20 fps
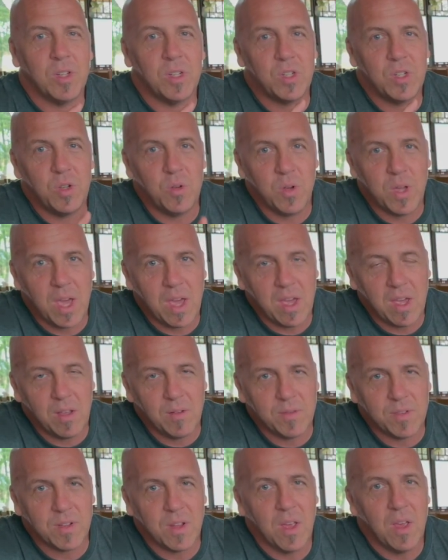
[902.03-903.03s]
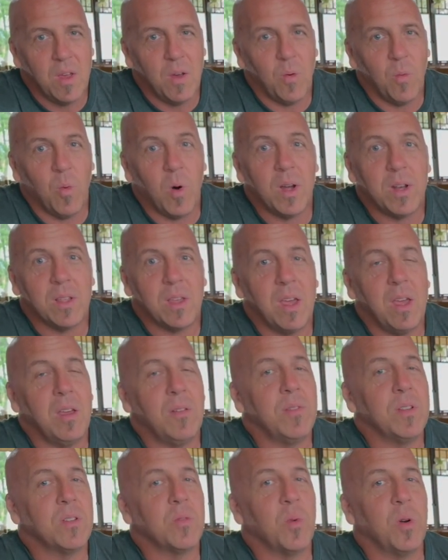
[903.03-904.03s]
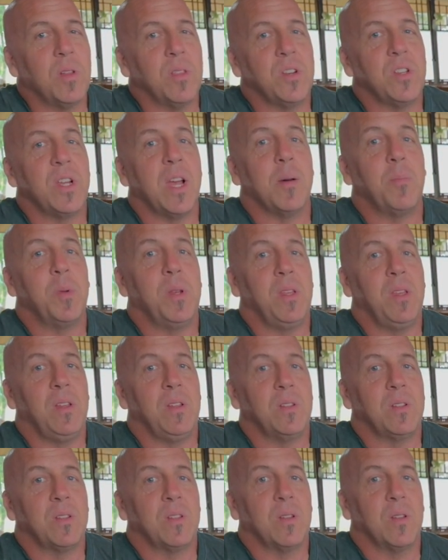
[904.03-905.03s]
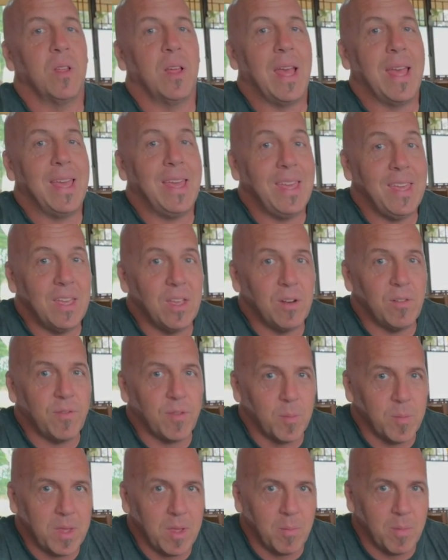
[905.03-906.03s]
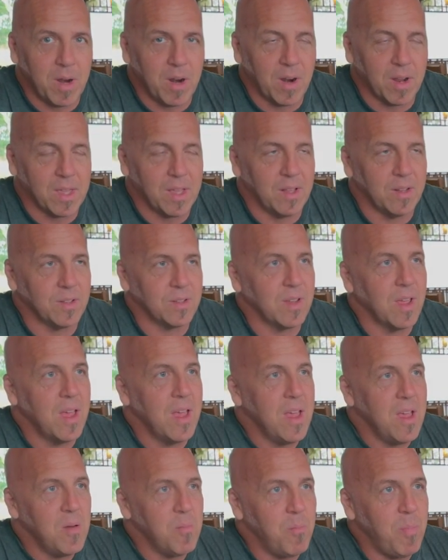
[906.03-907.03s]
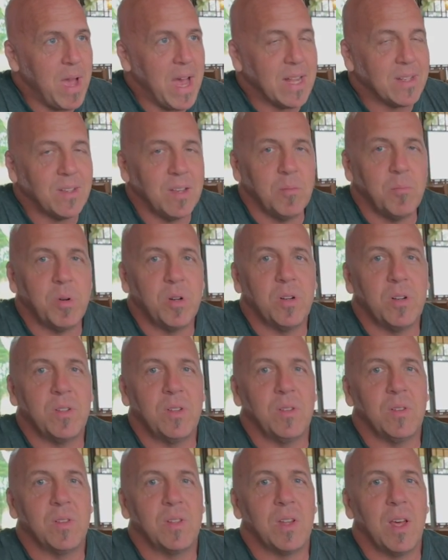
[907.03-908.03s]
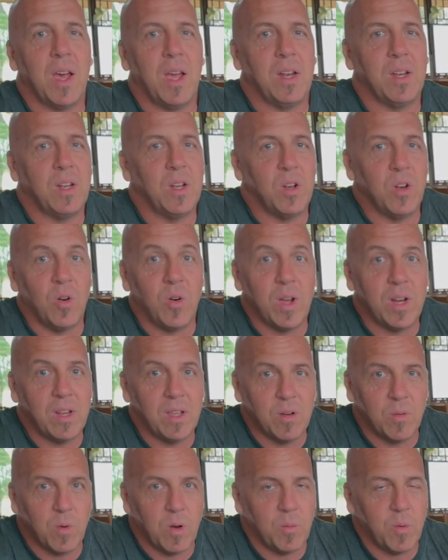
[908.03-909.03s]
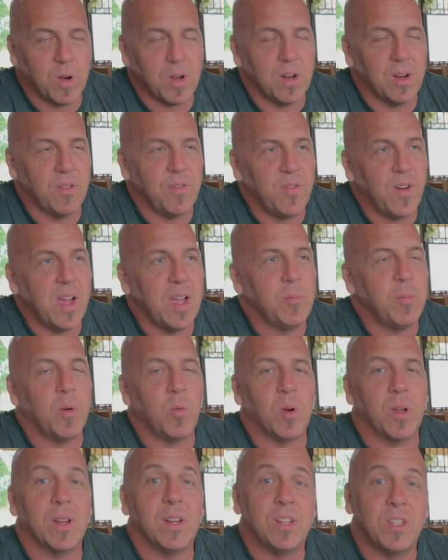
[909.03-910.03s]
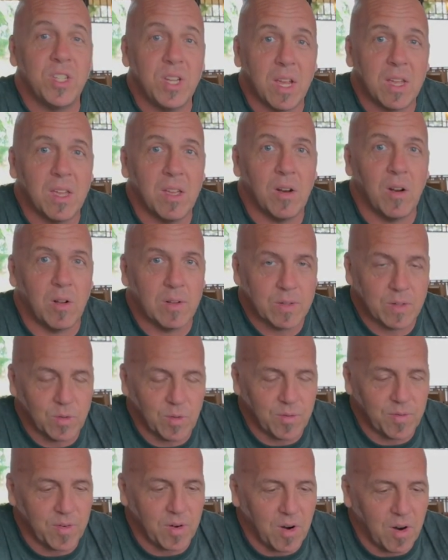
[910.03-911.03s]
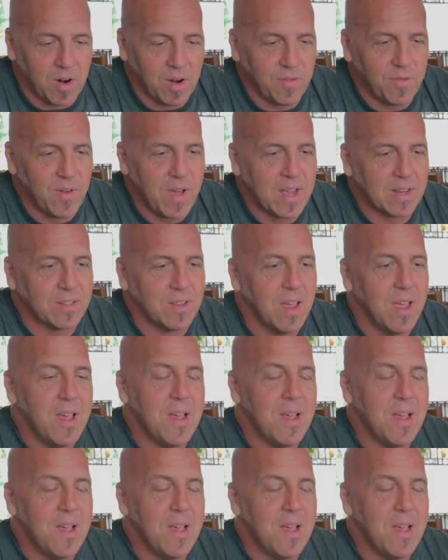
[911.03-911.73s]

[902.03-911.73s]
Two caves, one cave is where the Japanese hid from the Americans, bats and birds inside, no idea what we're going to find, but we're going to check it also for artifacts.